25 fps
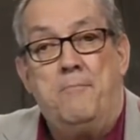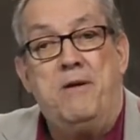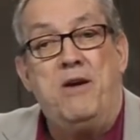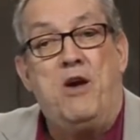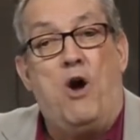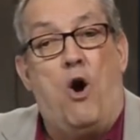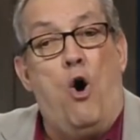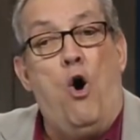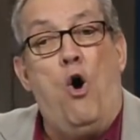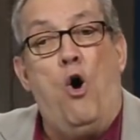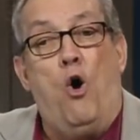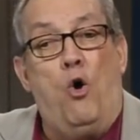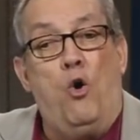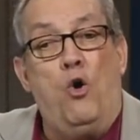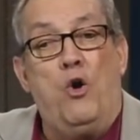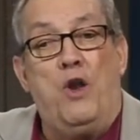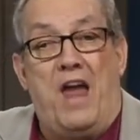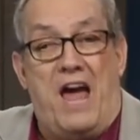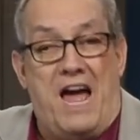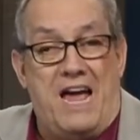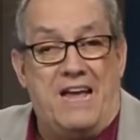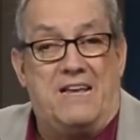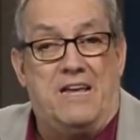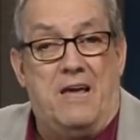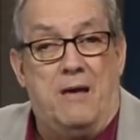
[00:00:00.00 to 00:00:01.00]

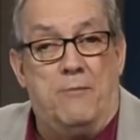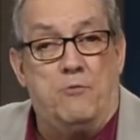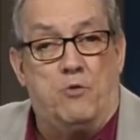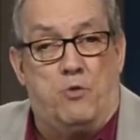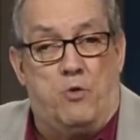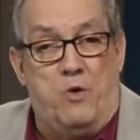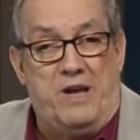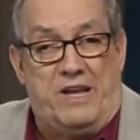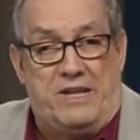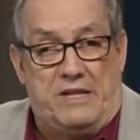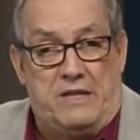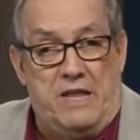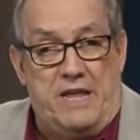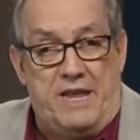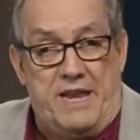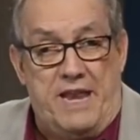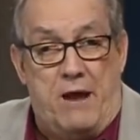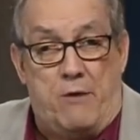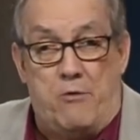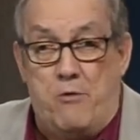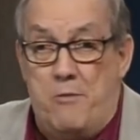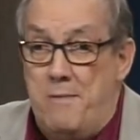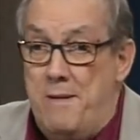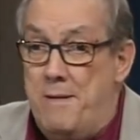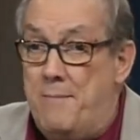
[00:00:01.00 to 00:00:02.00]
behold, I come quickly.
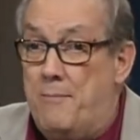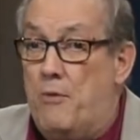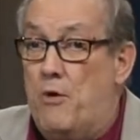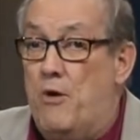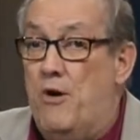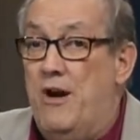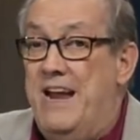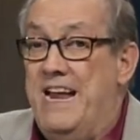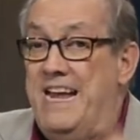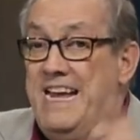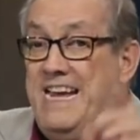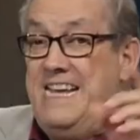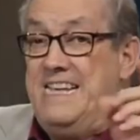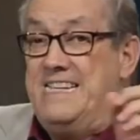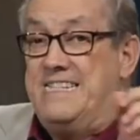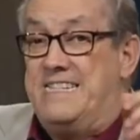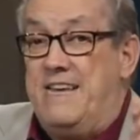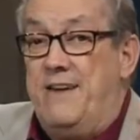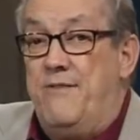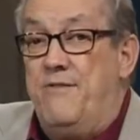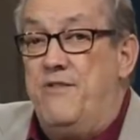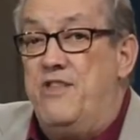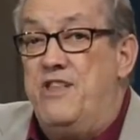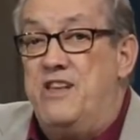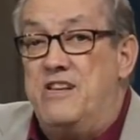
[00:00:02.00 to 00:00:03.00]
Now remember, he's
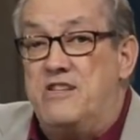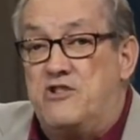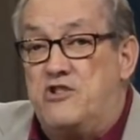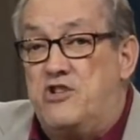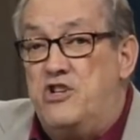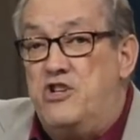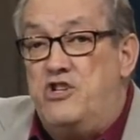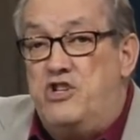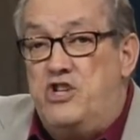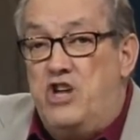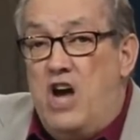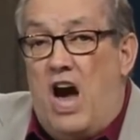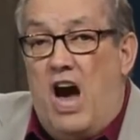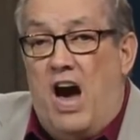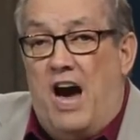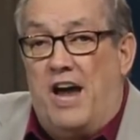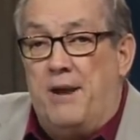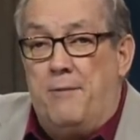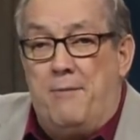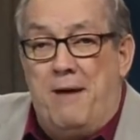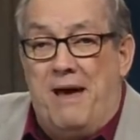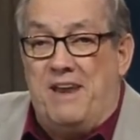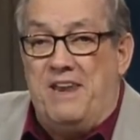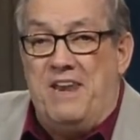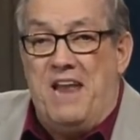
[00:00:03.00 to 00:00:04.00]
given this to
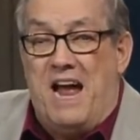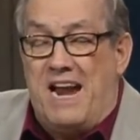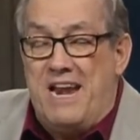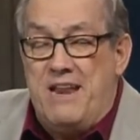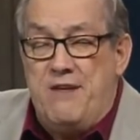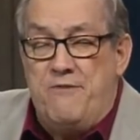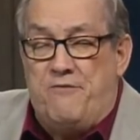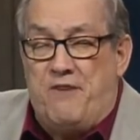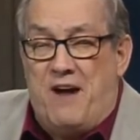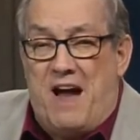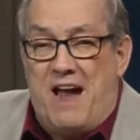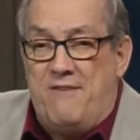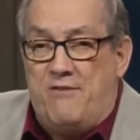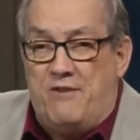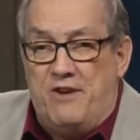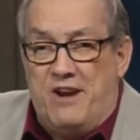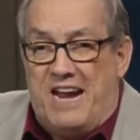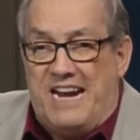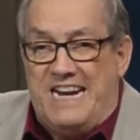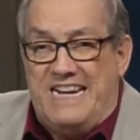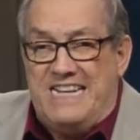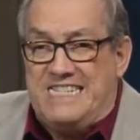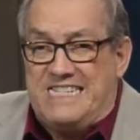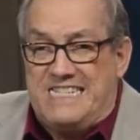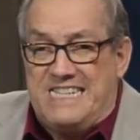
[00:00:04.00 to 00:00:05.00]
John about 95 or
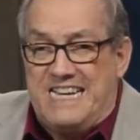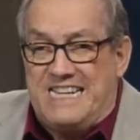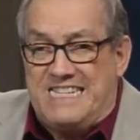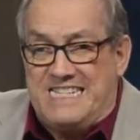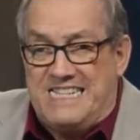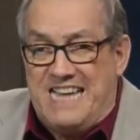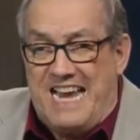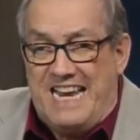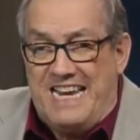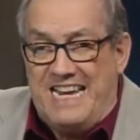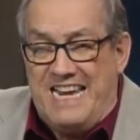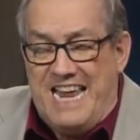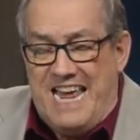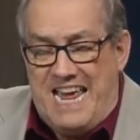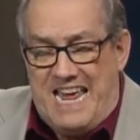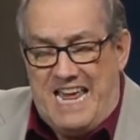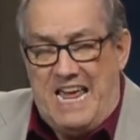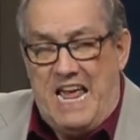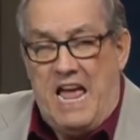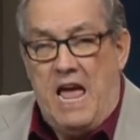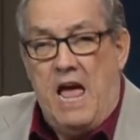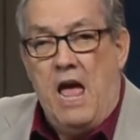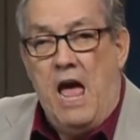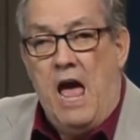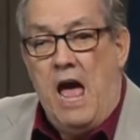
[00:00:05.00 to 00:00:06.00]
96
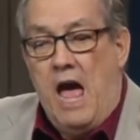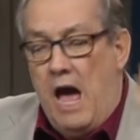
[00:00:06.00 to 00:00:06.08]
AD.